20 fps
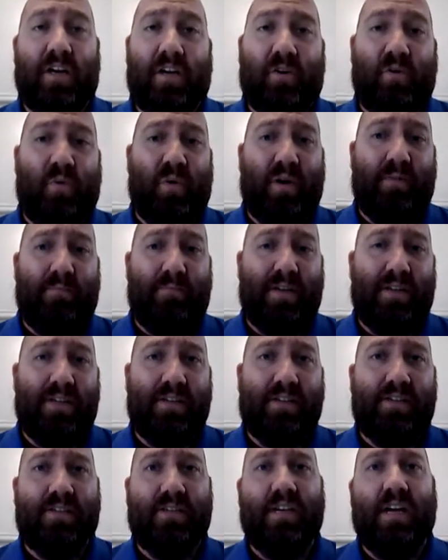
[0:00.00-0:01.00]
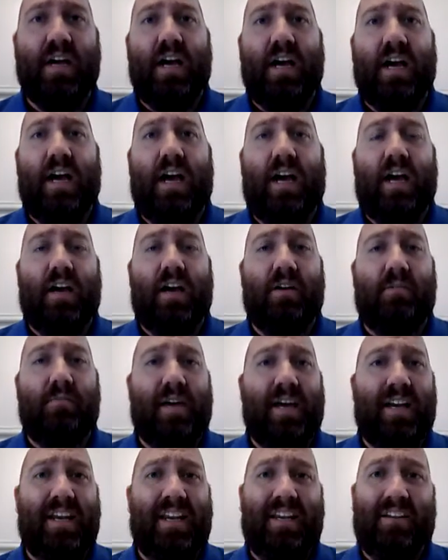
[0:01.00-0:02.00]
equipment,
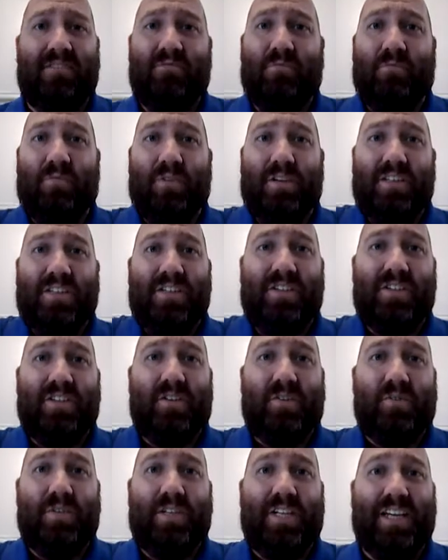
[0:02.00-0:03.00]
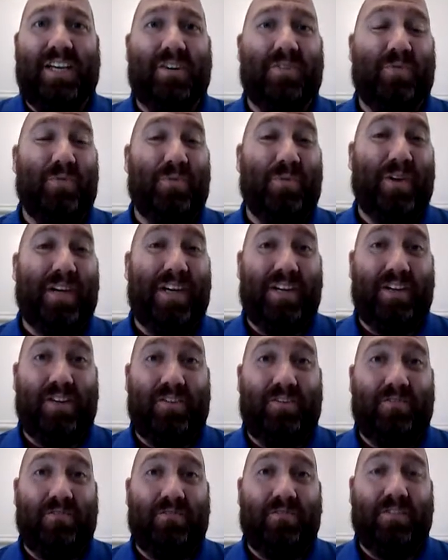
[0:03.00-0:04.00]
and then what to do to get rid
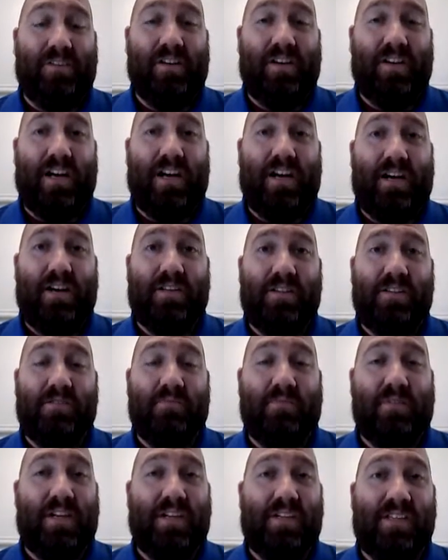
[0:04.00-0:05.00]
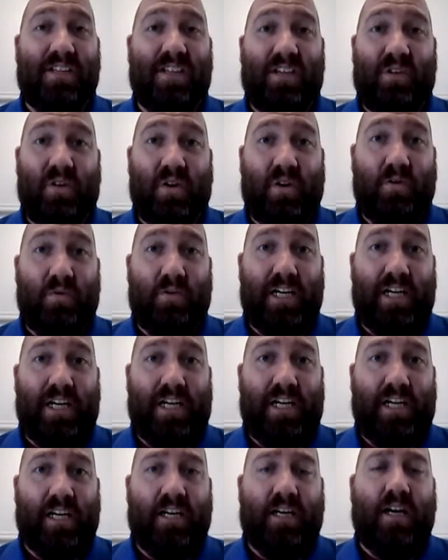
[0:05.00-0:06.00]
of some things that you don't
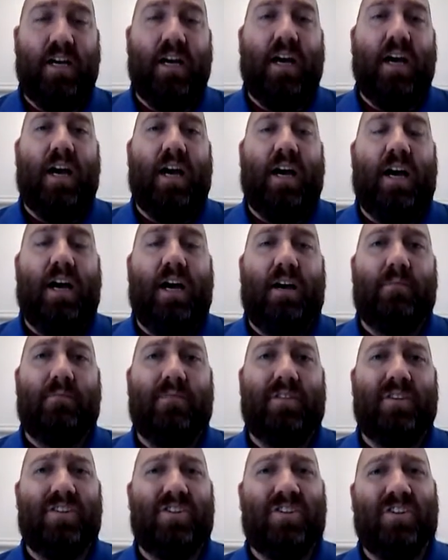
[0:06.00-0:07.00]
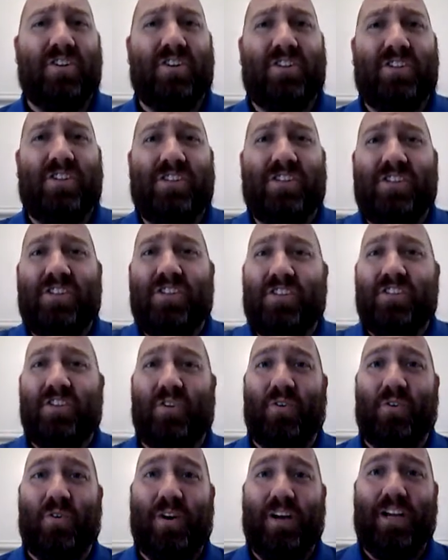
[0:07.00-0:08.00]
need. The church is
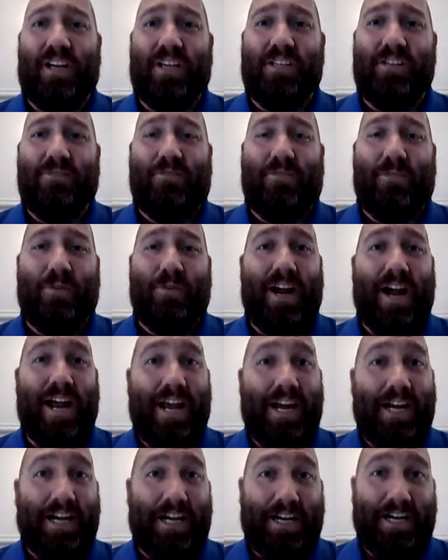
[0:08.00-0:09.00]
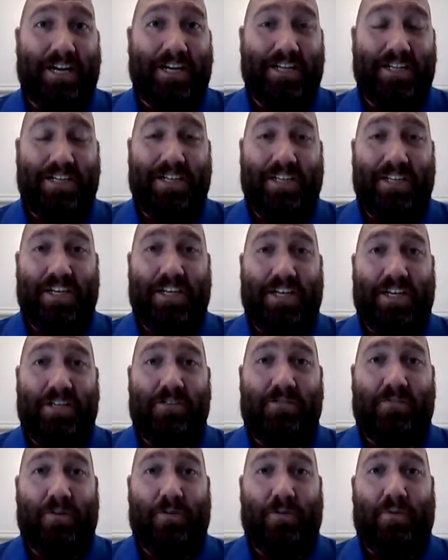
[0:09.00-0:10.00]
notorious for hanging on to
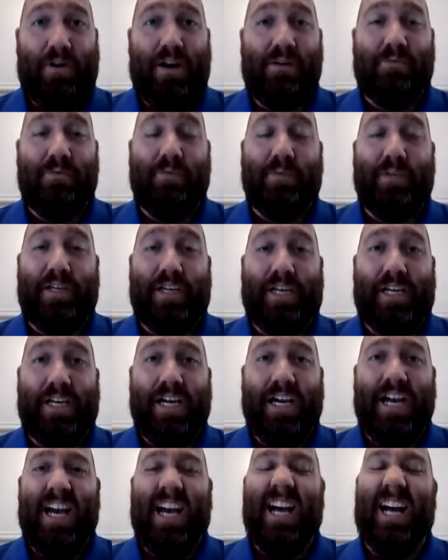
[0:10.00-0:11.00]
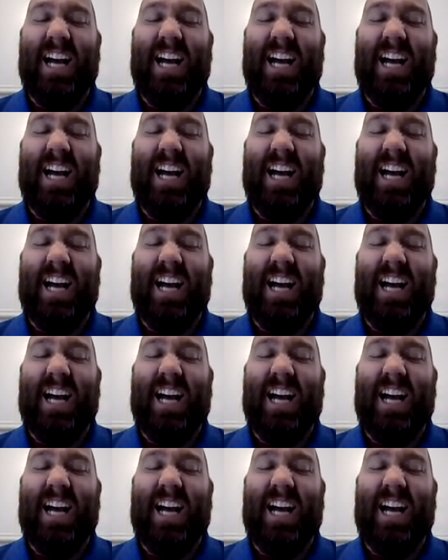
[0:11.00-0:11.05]
things for probably